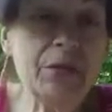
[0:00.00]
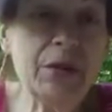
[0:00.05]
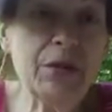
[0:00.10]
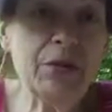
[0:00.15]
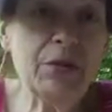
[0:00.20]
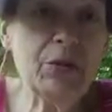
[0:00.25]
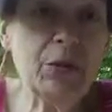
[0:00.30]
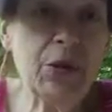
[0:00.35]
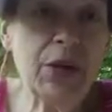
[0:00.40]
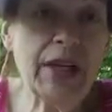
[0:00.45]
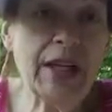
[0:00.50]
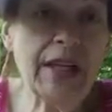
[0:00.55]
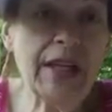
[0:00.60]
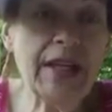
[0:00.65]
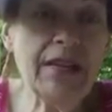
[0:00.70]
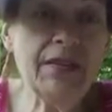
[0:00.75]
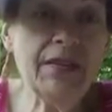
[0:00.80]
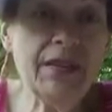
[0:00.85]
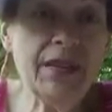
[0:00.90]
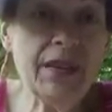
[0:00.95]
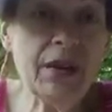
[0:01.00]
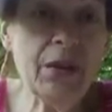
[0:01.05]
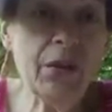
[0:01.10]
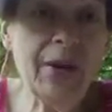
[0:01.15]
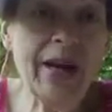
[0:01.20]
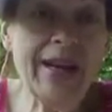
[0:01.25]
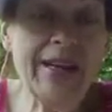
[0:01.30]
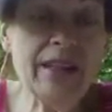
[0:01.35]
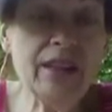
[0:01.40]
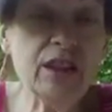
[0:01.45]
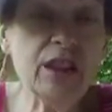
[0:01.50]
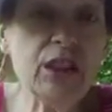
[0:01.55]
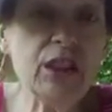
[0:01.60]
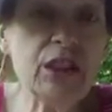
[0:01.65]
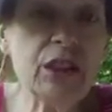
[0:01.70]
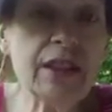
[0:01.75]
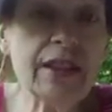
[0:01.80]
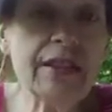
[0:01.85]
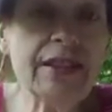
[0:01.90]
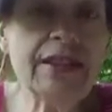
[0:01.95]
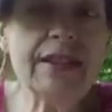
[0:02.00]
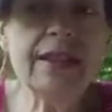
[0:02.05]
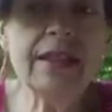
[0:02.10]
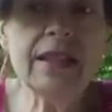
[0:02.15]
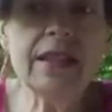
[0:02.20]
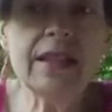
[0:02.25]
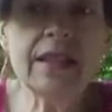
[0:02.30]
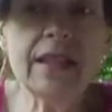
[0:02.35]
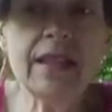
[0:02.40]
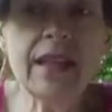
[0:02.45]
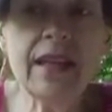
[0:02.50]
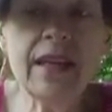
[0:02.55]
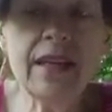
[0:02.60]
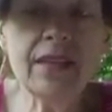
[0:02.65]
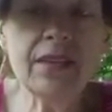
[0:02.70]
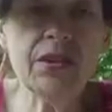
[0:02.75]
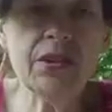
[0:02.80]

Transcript: 140, even though I looked kind of